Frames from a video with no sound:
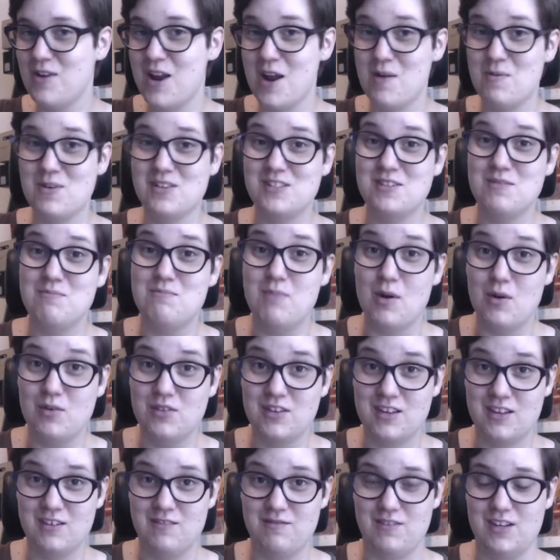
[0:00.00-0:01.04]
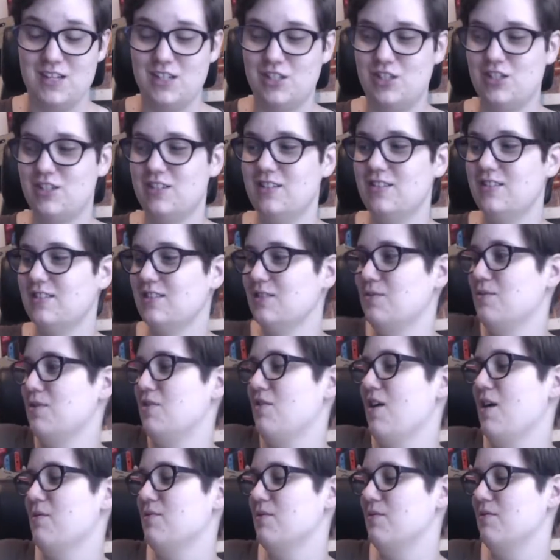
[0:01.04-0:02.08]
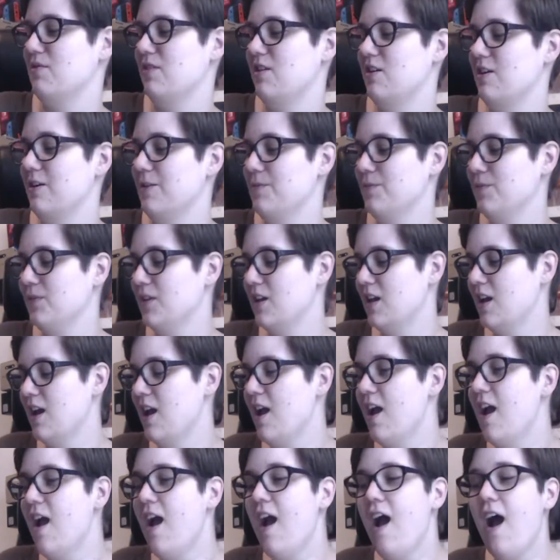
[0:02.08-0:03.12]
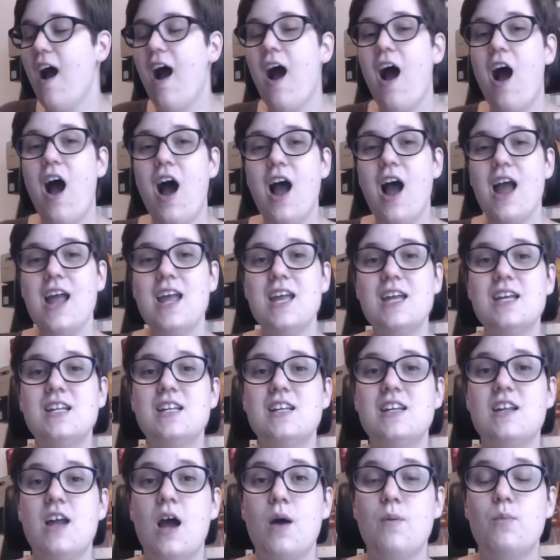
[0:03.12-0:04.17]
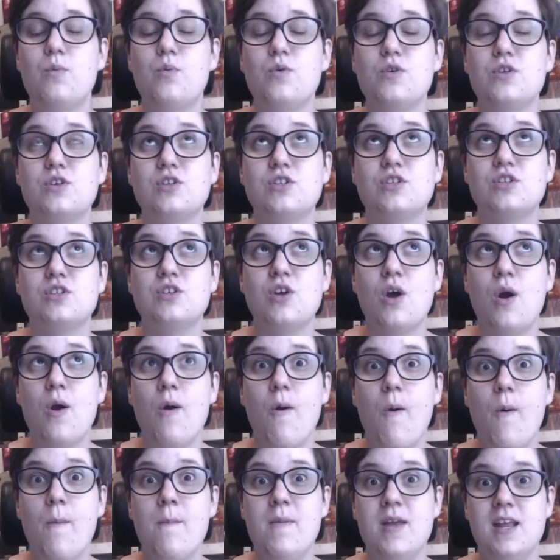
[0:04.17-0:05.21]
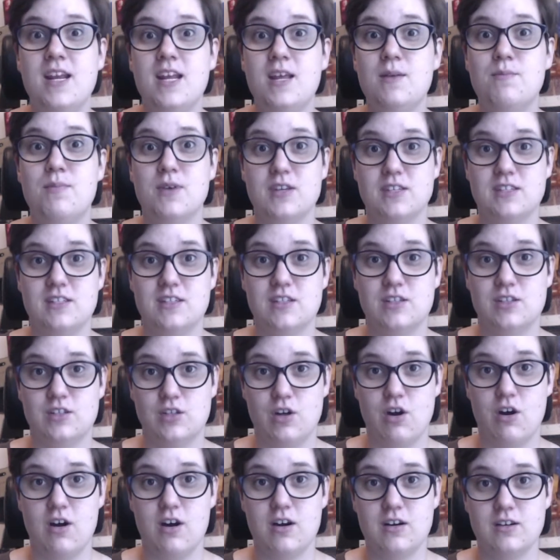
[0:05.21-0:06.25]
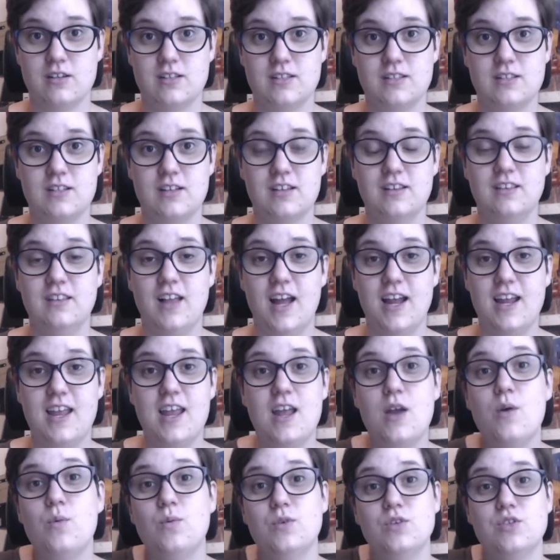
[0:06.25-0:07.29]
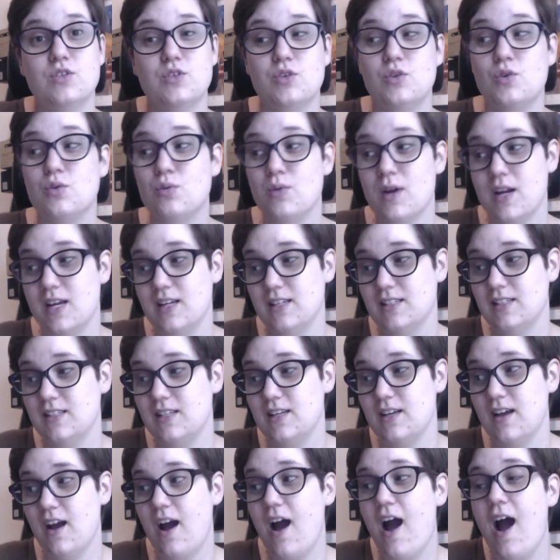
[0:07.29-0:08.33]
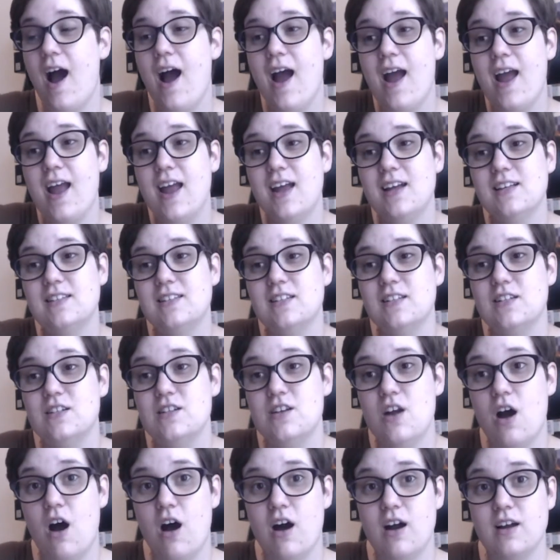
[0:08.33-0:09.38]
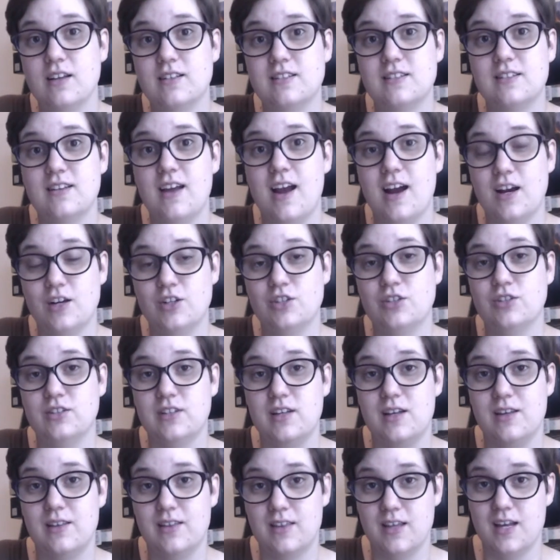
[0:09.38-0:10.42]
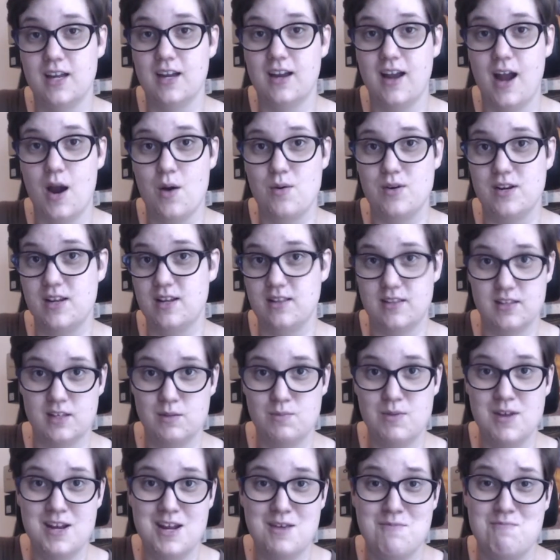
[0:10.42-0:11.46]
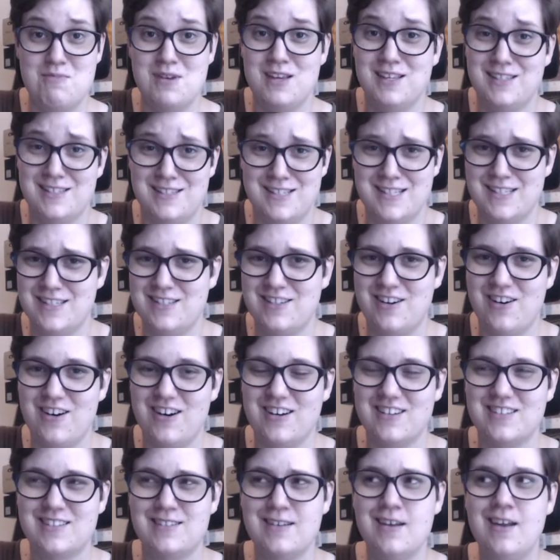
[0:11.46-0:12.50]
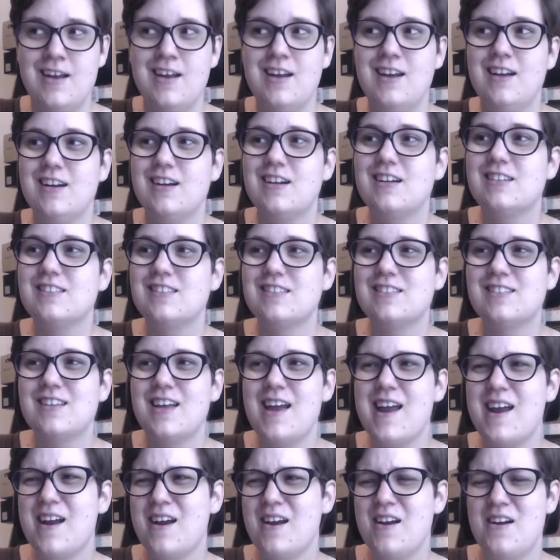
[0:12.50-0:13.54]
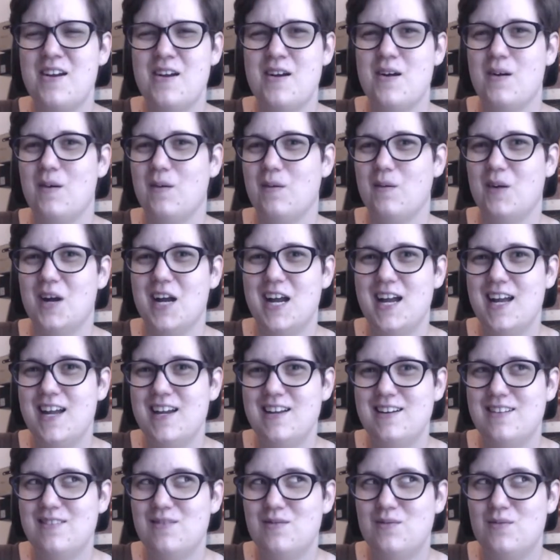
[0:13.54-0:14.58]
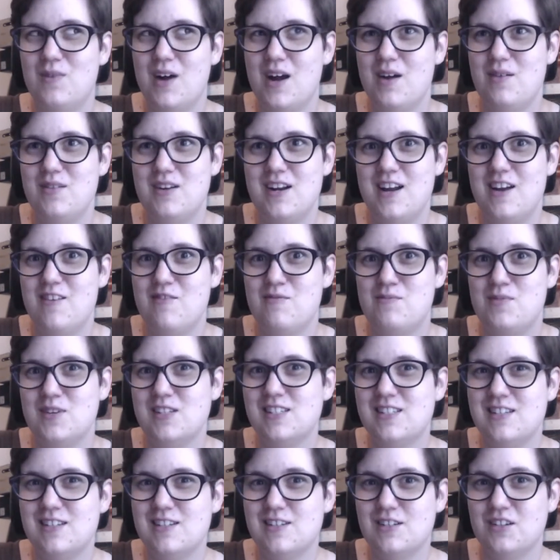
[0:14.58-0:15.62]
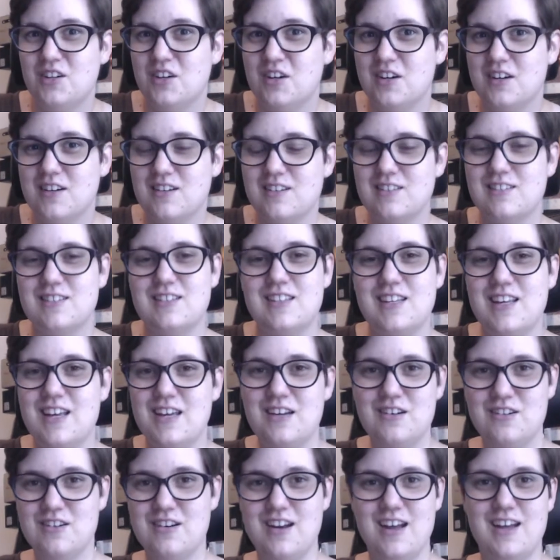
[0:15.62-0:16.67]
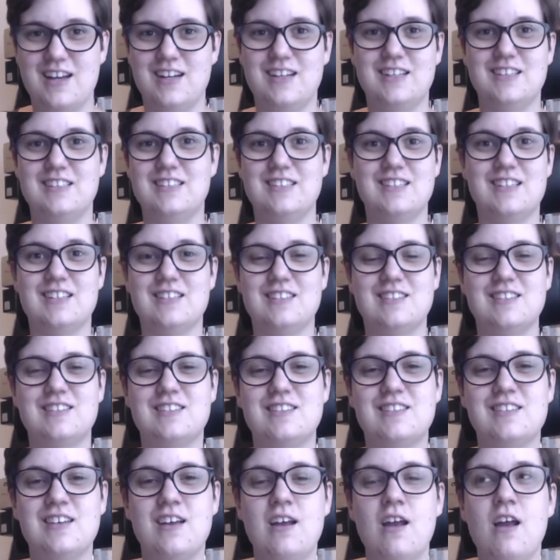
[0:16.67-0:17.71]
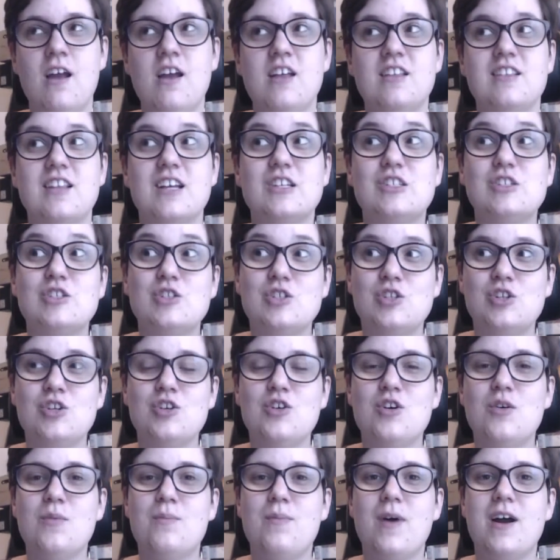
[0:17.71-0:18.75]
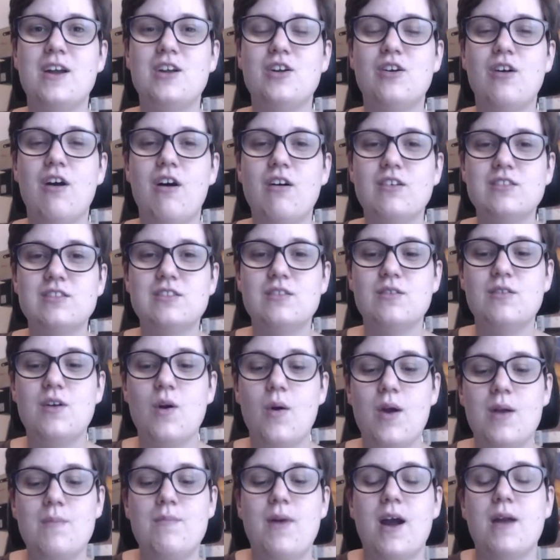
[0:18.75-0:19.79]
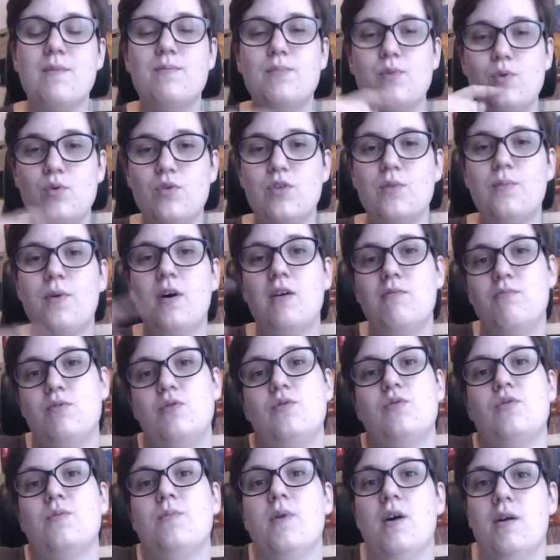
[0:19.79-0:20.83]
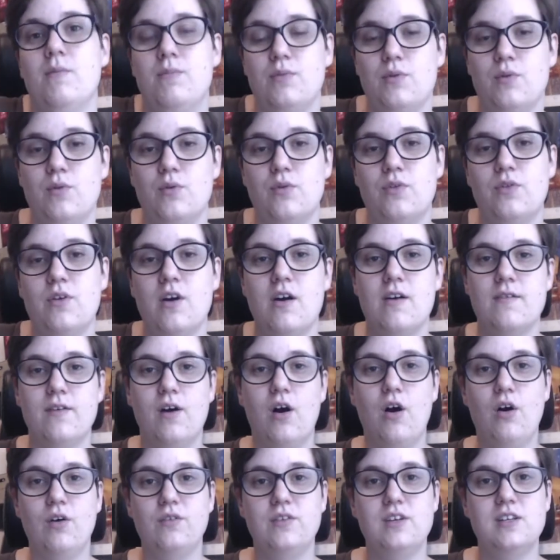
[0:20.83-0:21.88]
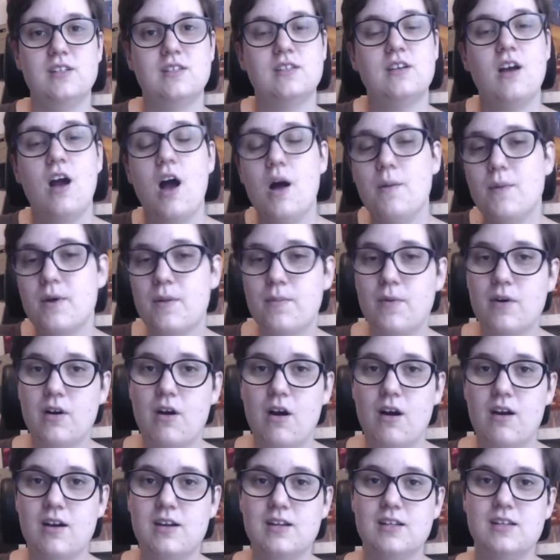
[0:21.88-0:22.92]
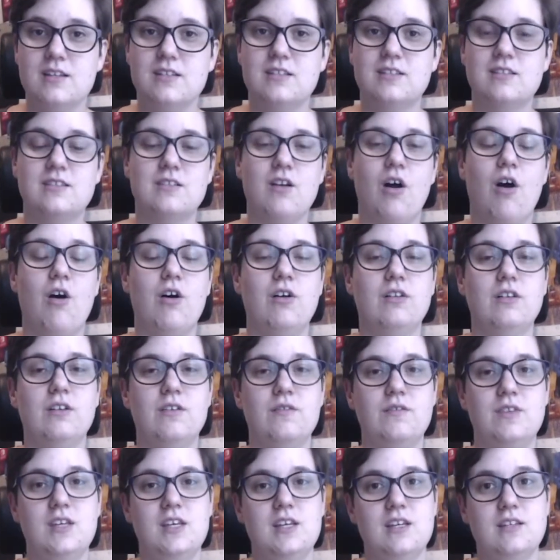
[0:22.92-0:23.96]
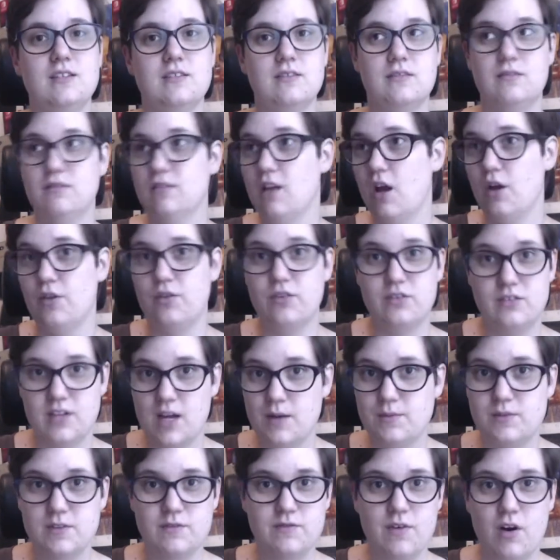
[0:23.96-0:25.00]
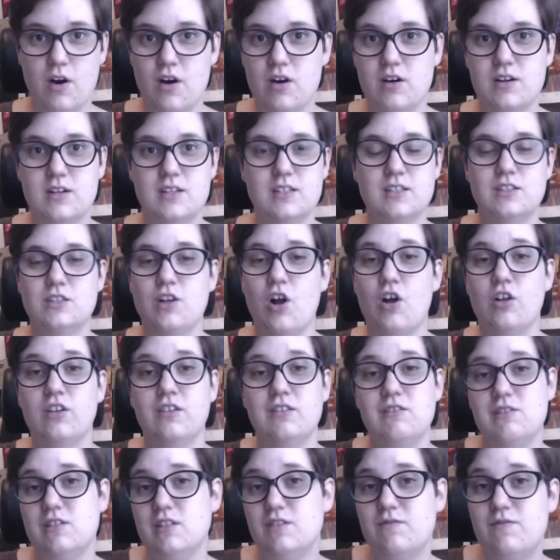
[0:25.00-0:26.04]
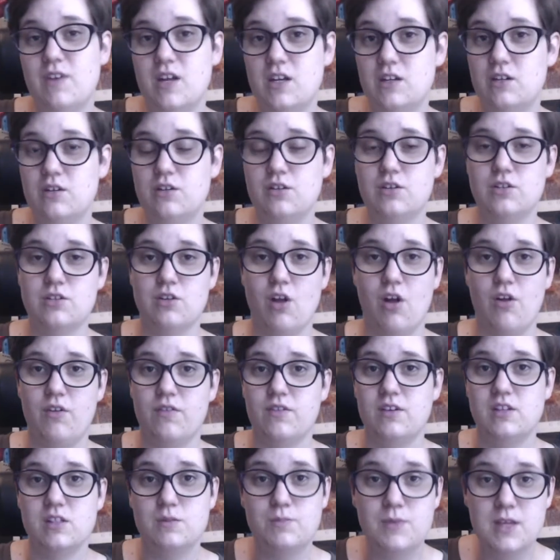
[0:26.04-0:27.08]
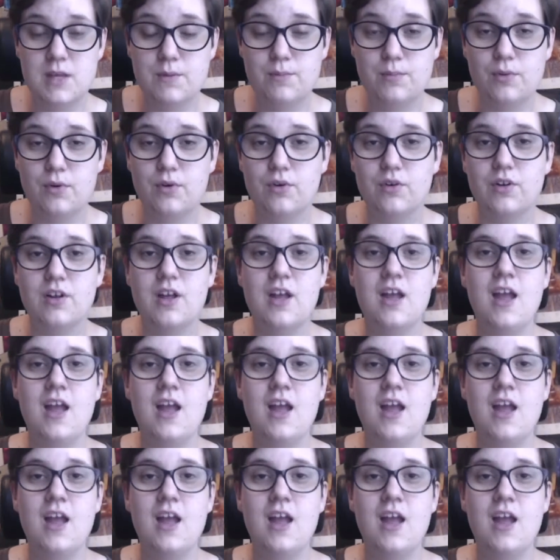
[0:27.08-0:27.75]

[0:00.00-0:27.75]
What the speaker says: I went to both conventions, let me grab them over here, I ended up with so many business cards. Like, it was crazy. I did not actually think I would get this many business cards, because it's like, why would I have business cards? The internet exists. That's true, but you're also going by booth upon booth upon booth of all these comic book artists, all of these other types of artists, all of these vendors, all of these people,